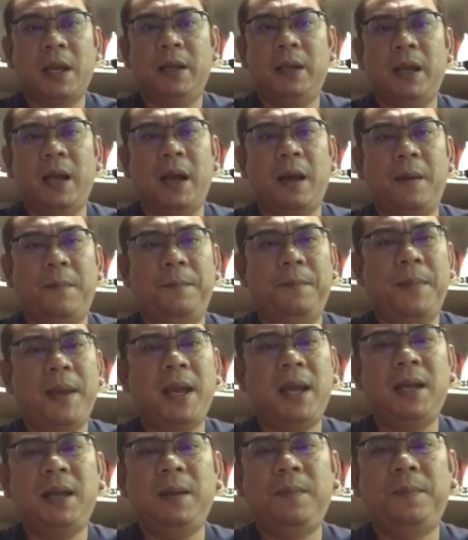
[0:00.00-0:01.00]
There are
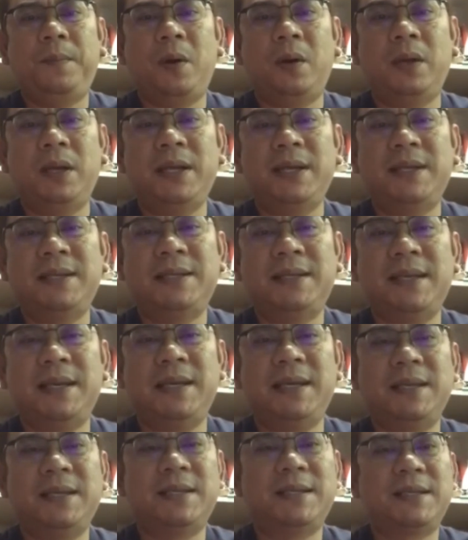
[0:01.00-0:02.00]
many
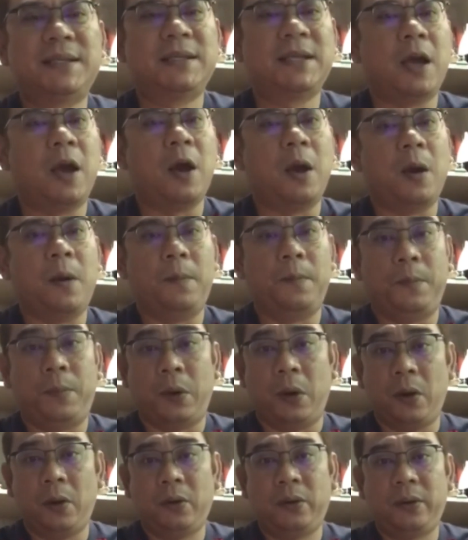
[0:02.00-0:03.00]
policies,
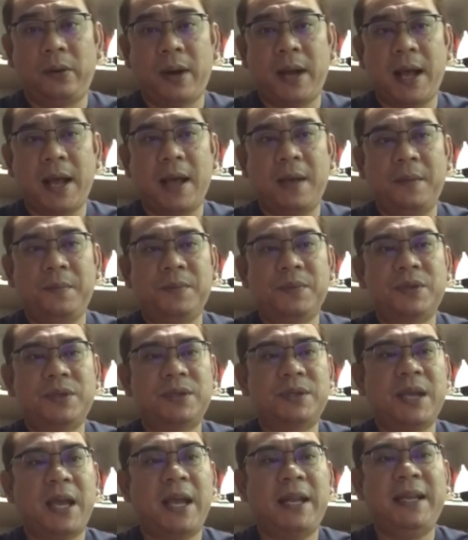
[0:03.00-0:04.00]

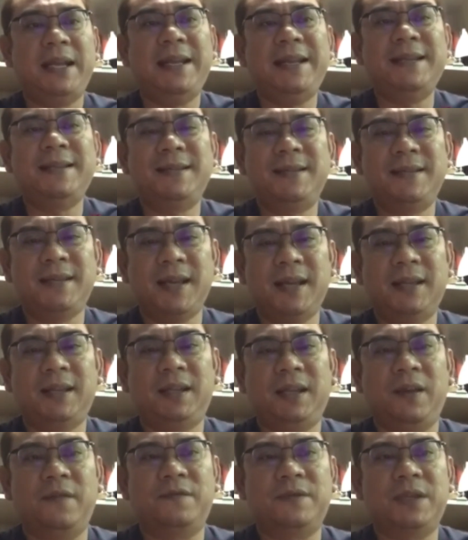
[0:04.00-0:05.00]
programs and
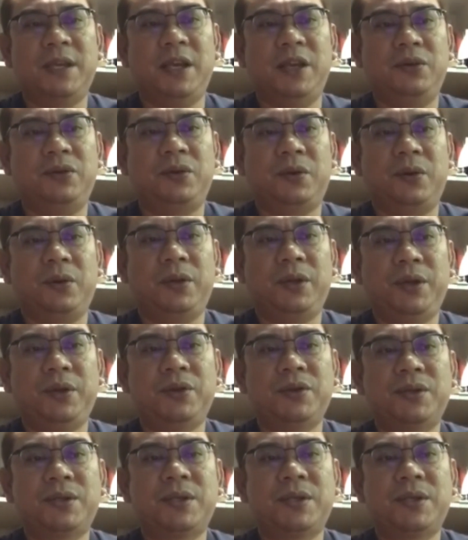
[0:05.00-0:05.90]
initiatives introduced